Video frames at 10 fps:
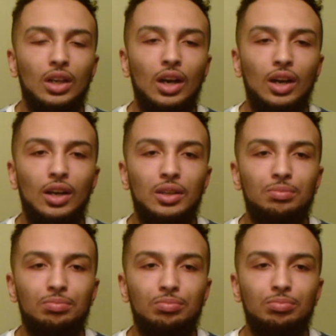
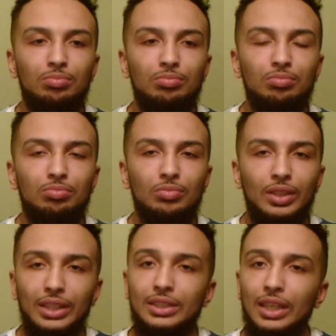
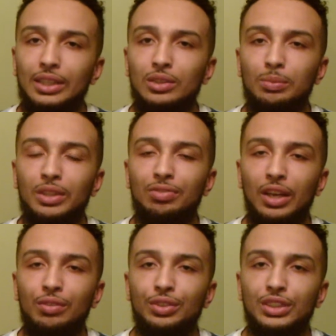like I said, this will be a
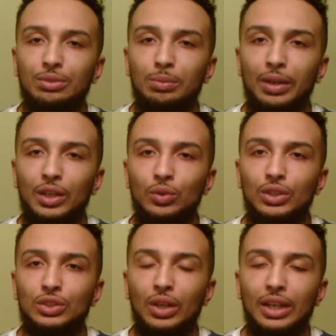fight for Jimmy Manuwa
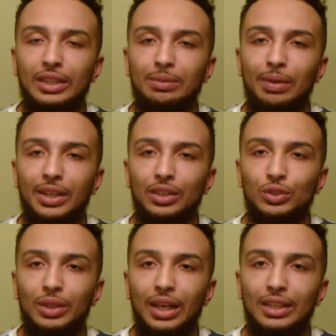to try to get back on
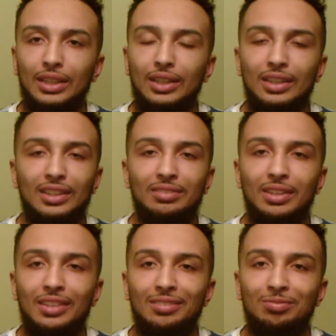track,
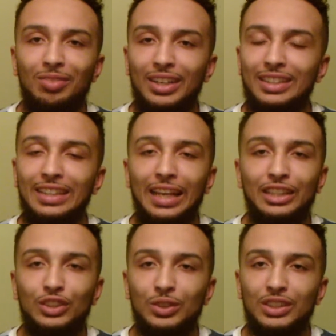fight a
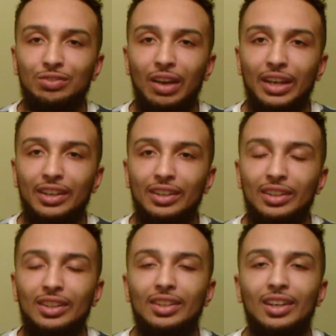dangerous fighter,
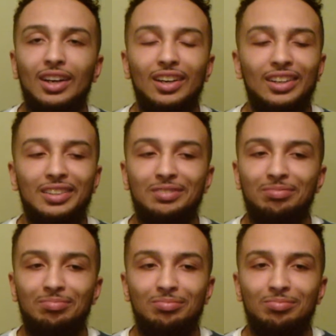
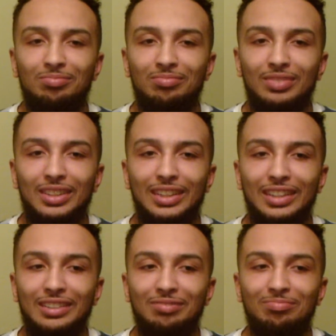
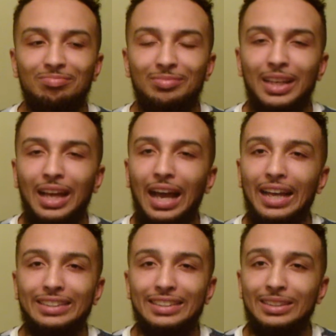and
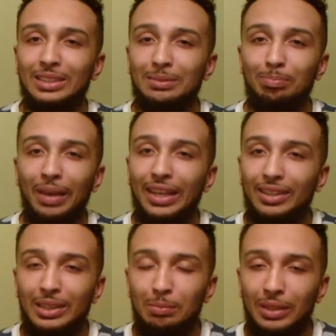I see this
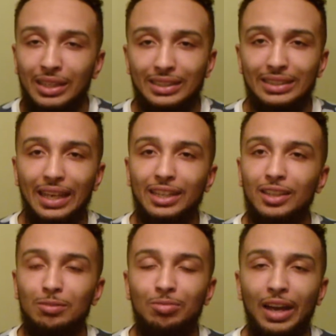mainly being a
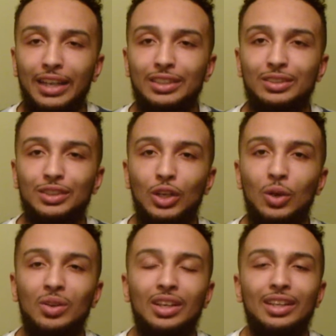stand-up fight,
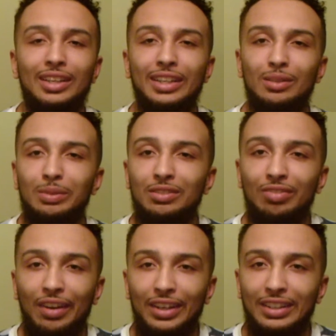so it'll be
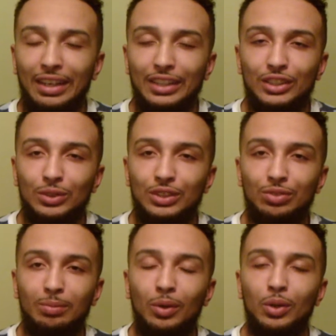very dangerous
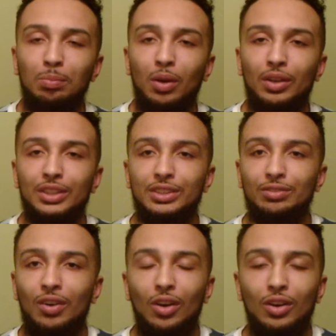for both parties
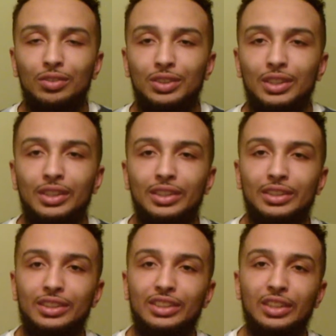involved,
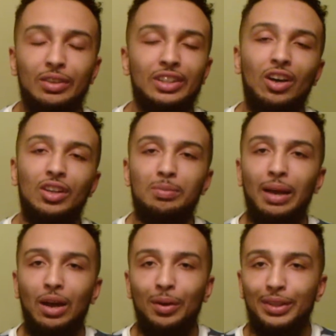considering all the
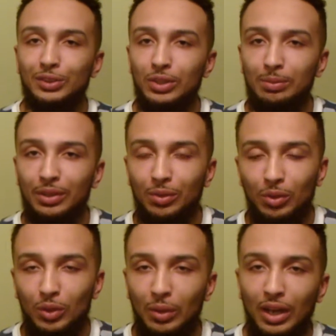power that's going to be
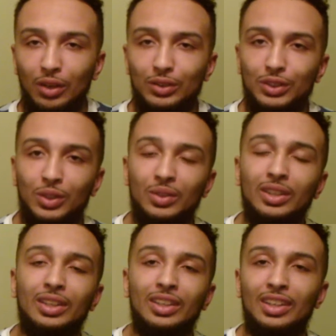thrown around. So,
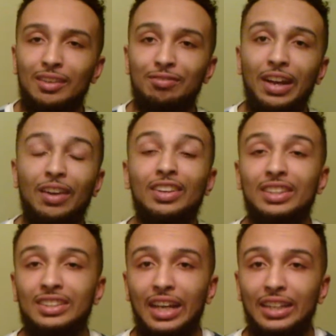very
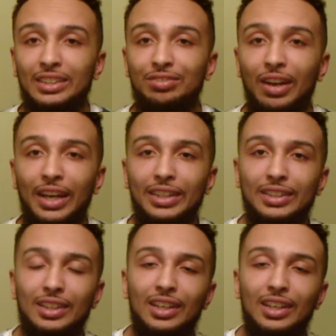exciting fight.